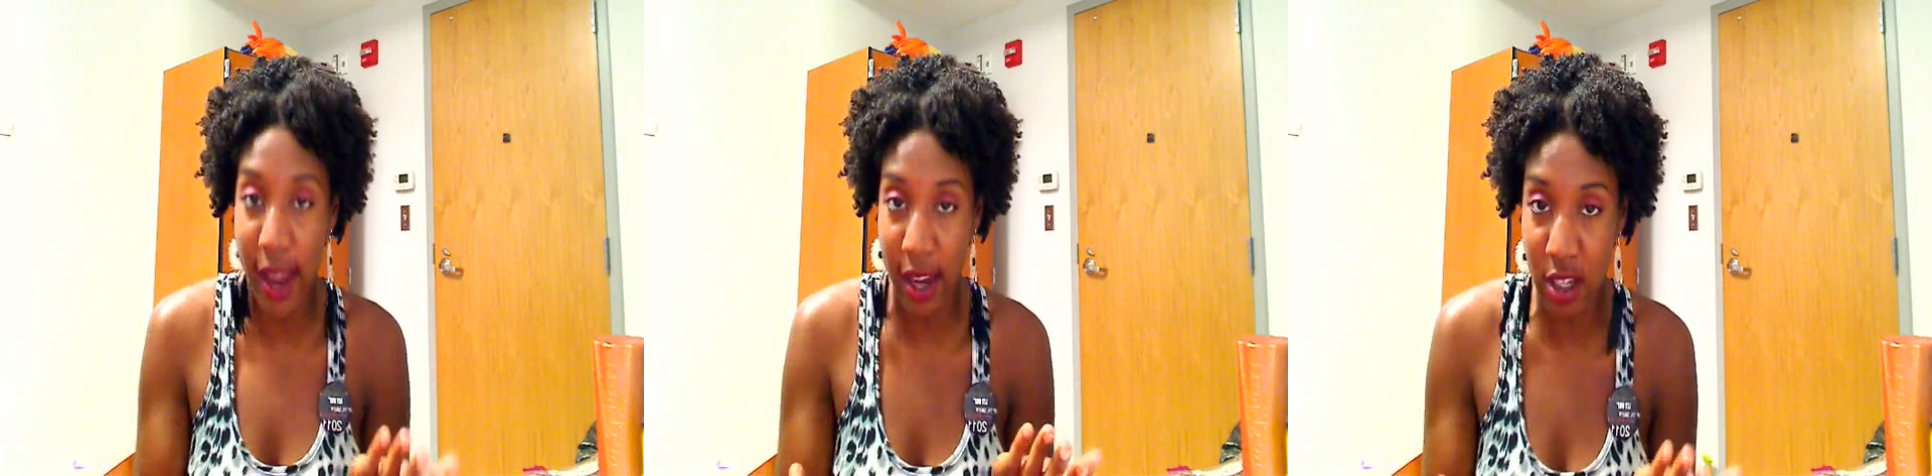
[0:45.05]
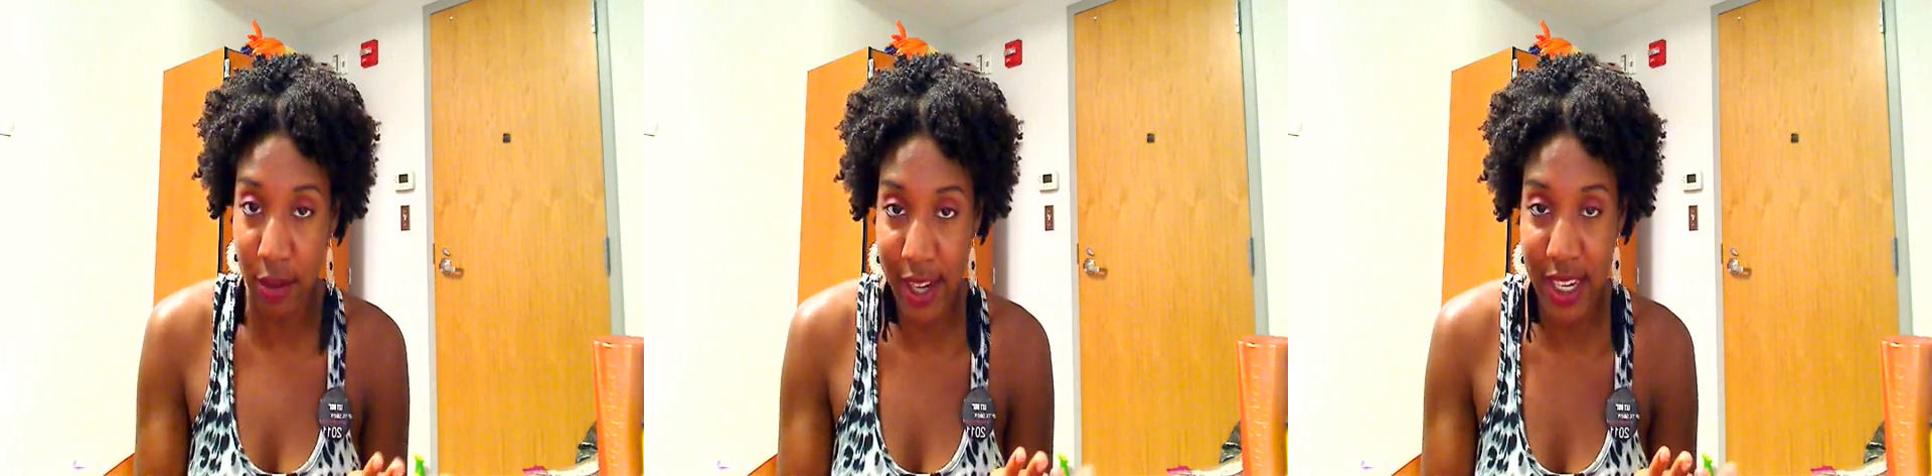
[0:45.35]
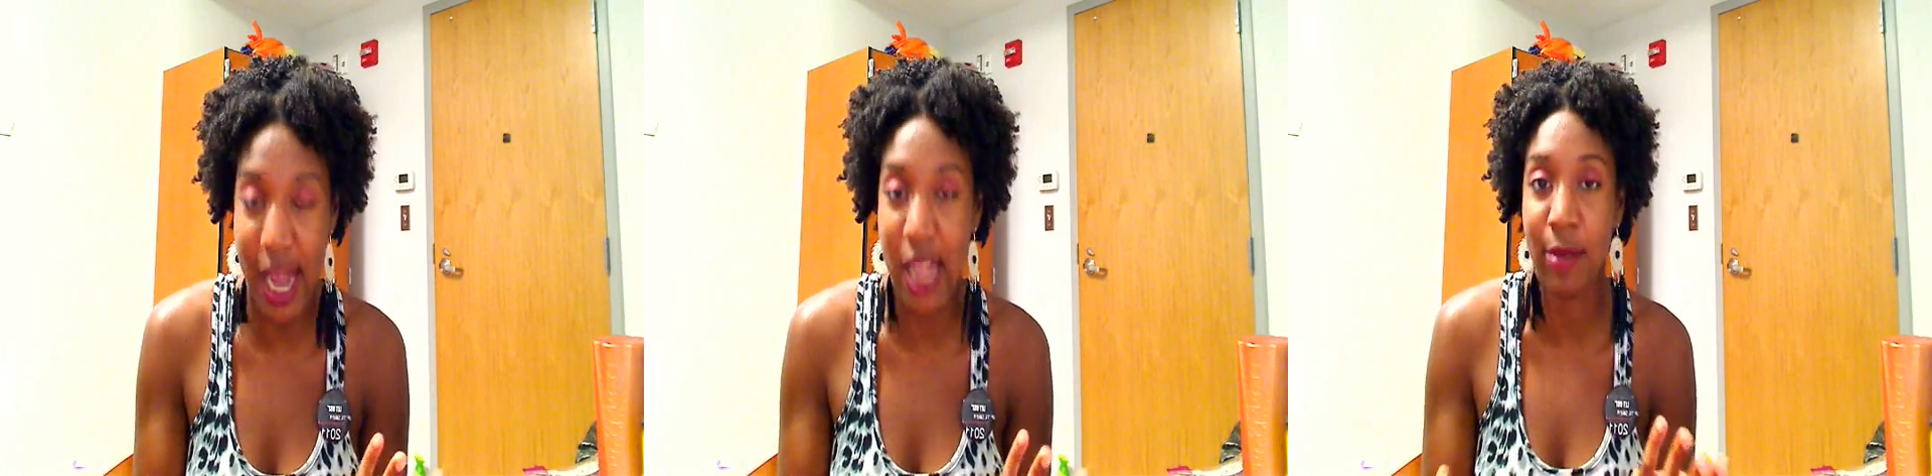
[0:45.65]
or extra
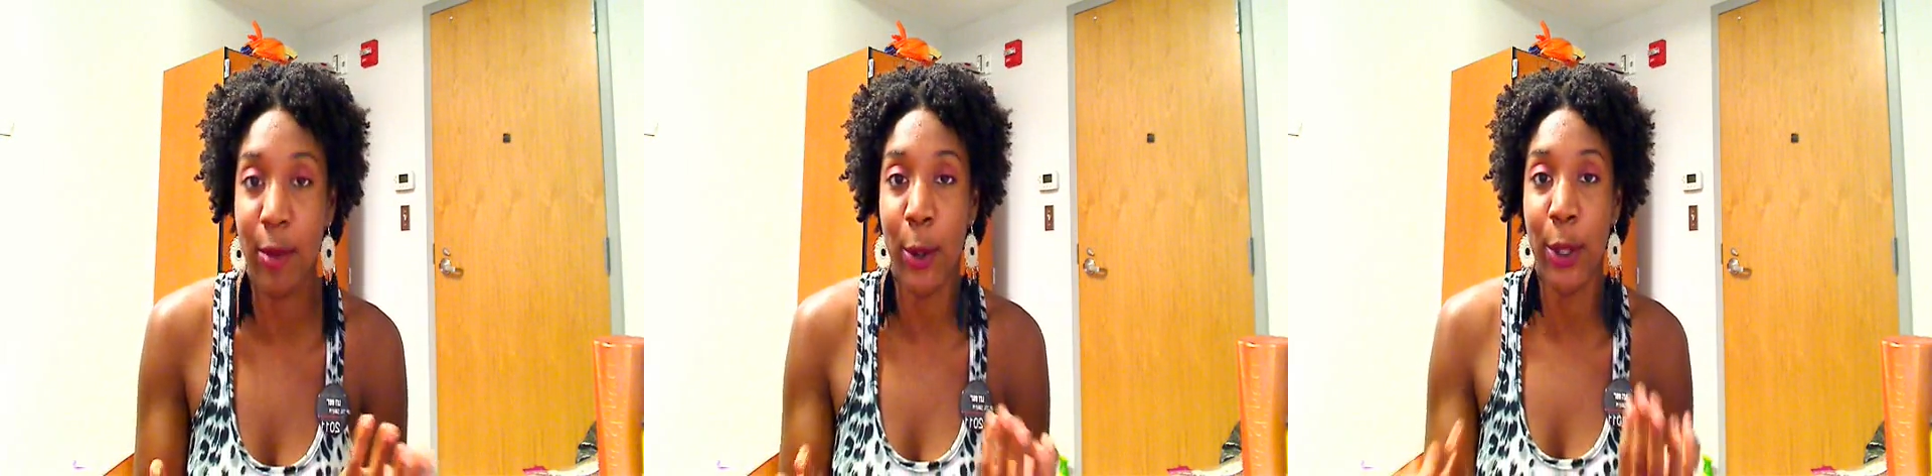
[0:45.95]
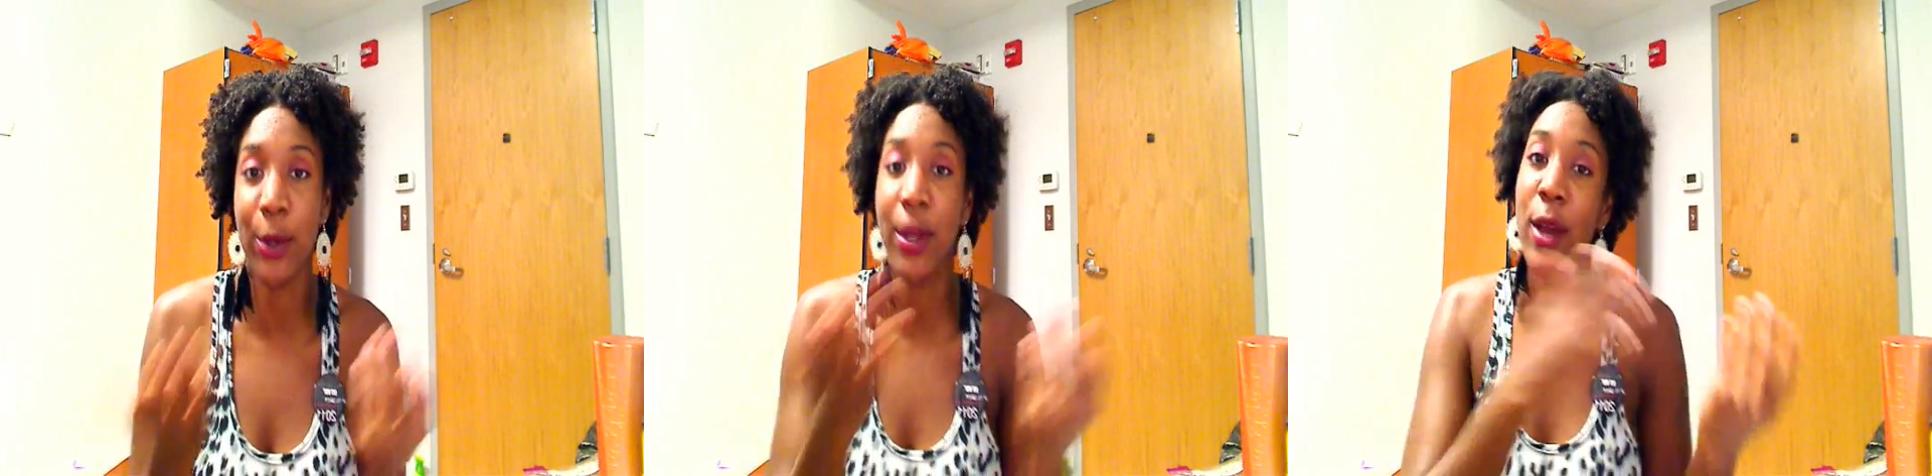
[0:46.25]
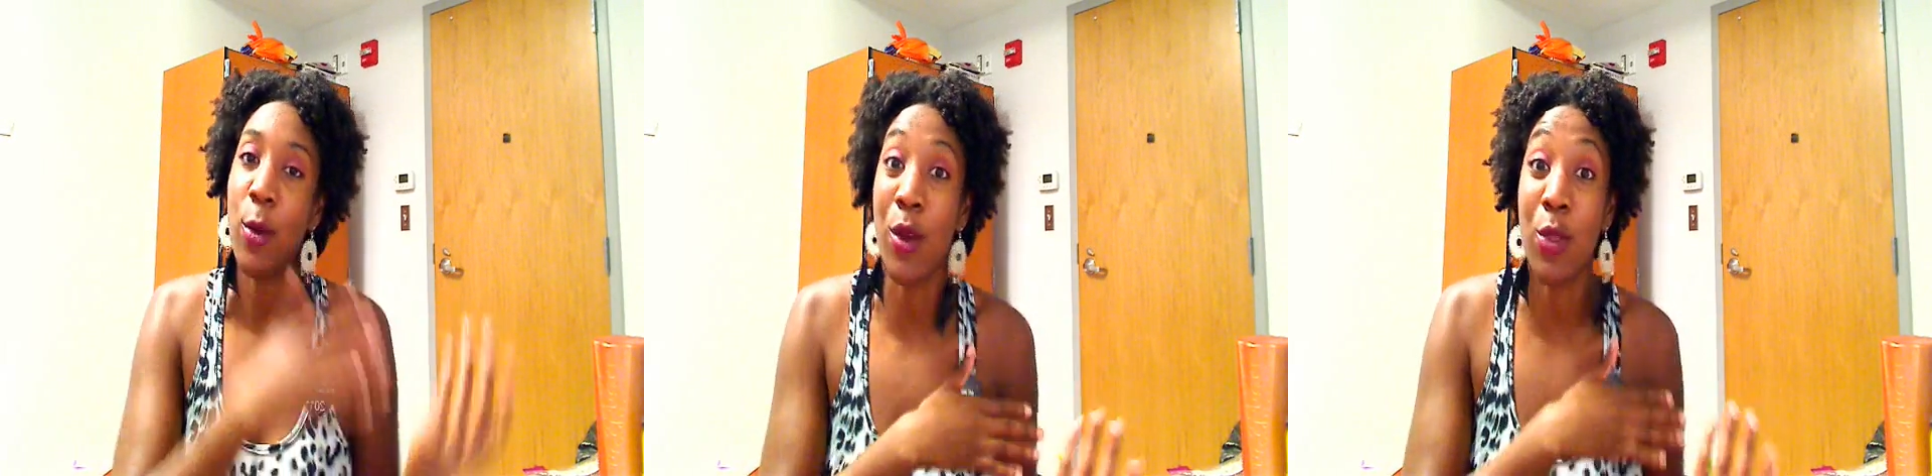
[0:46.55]
virgin olive
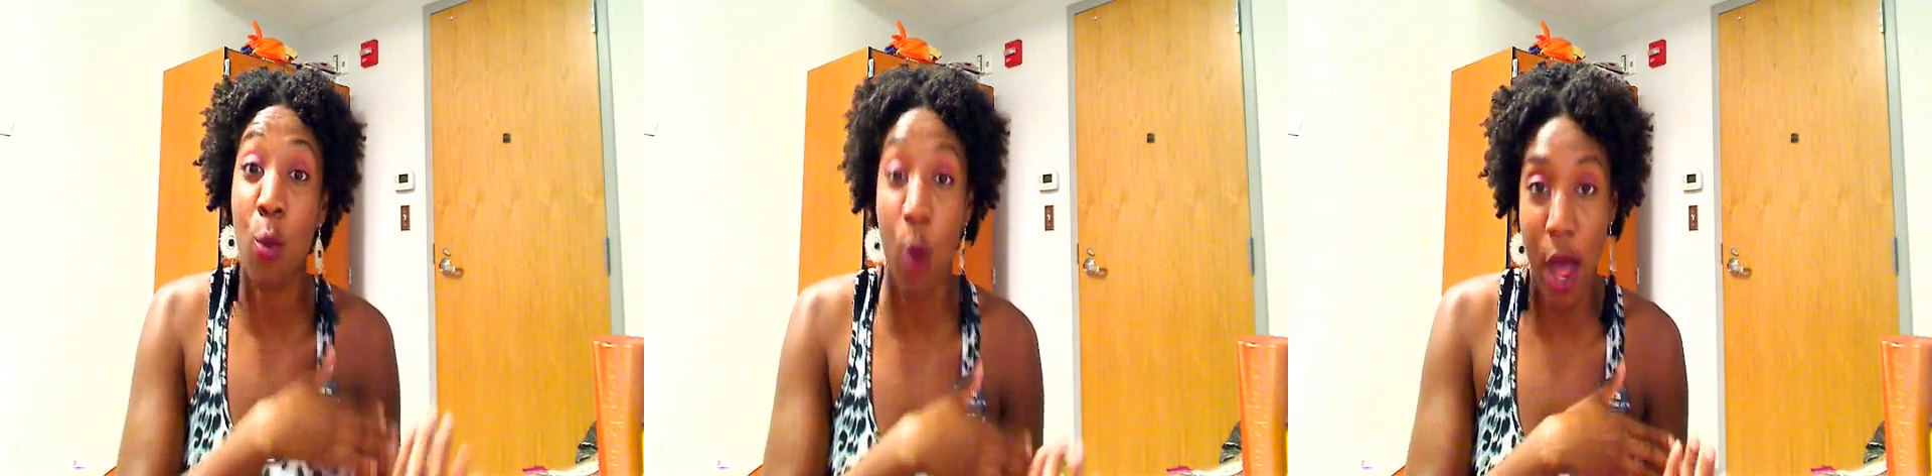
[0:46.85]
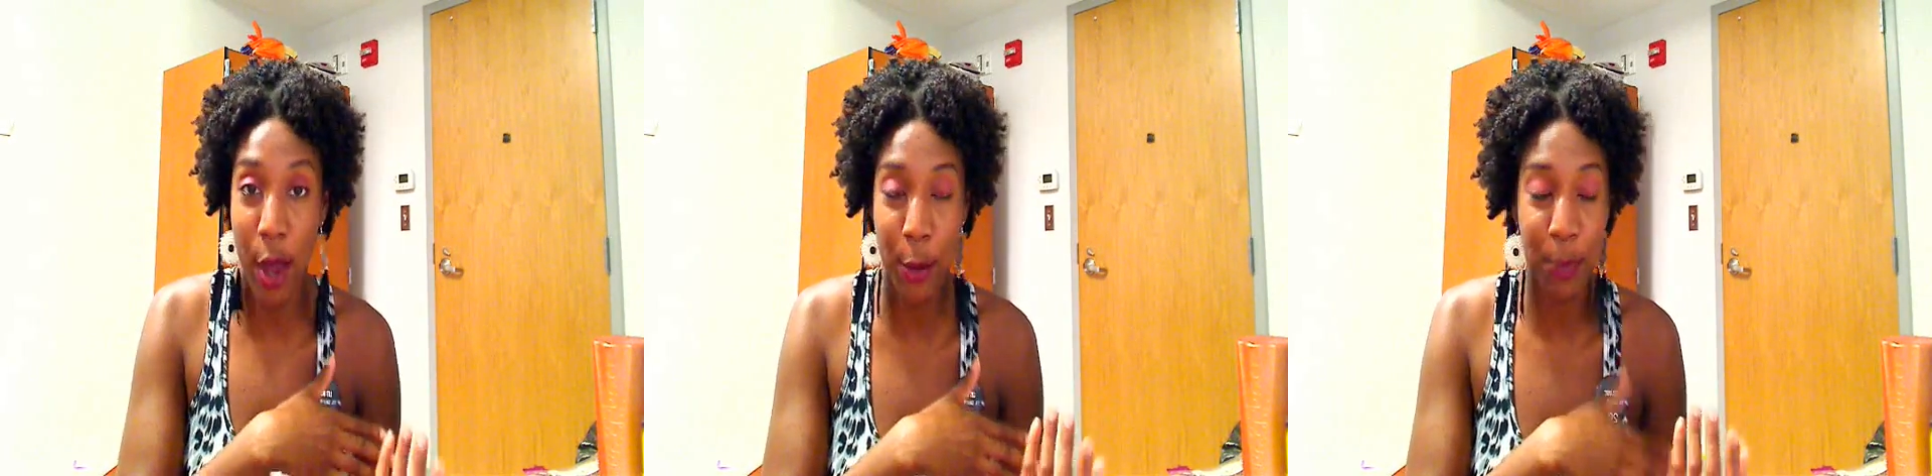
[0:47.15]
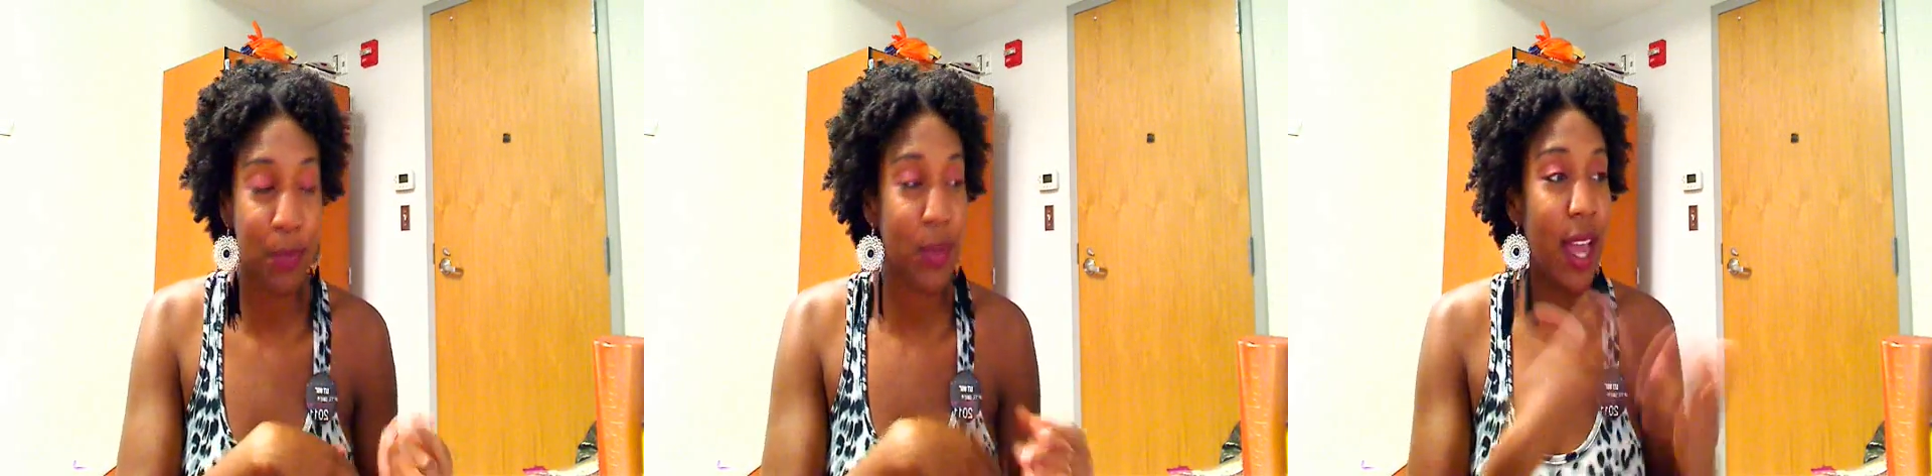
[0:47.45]
oil with water.